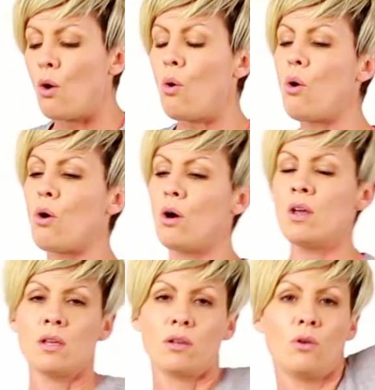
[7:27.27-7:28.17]
or
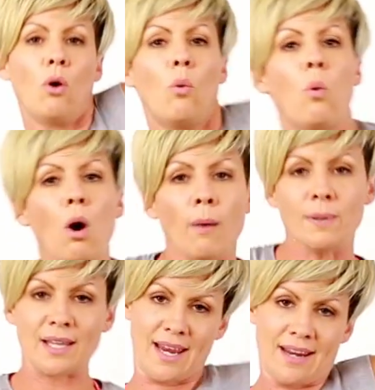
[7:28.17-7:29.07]
you're
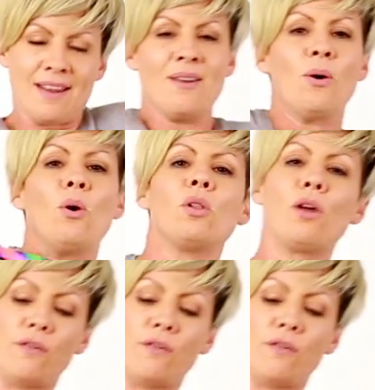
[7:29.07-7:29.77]
wobbling all